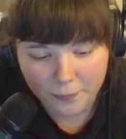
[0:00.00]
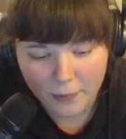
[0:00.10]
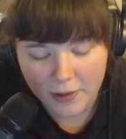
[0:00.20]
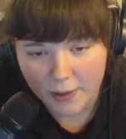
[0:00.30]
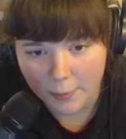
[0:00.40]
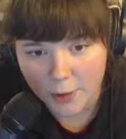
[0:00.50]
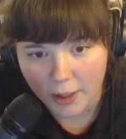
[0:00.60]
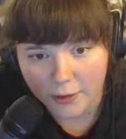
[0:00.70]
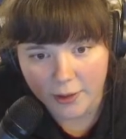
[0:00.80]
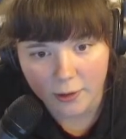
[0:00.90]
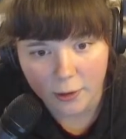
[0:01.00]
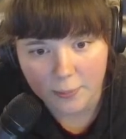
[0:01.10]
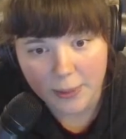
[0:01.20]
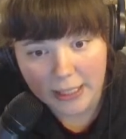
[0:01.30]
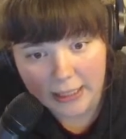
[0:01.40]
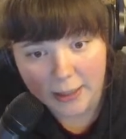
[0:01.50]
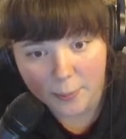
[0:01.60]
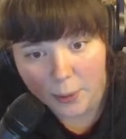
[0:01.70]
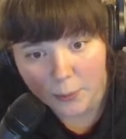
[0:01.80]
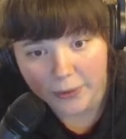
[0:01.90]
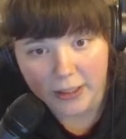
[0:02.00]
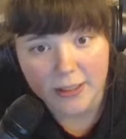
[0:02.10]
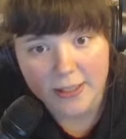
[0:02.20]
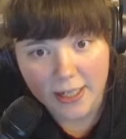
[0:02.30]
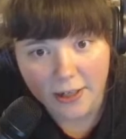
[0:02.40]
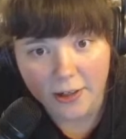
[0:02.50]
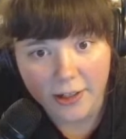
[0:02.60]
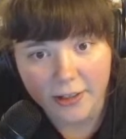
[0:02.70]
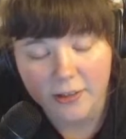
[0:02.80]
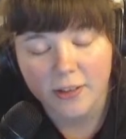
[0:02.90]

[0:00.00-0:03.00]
the subject can look big and imposing and scary.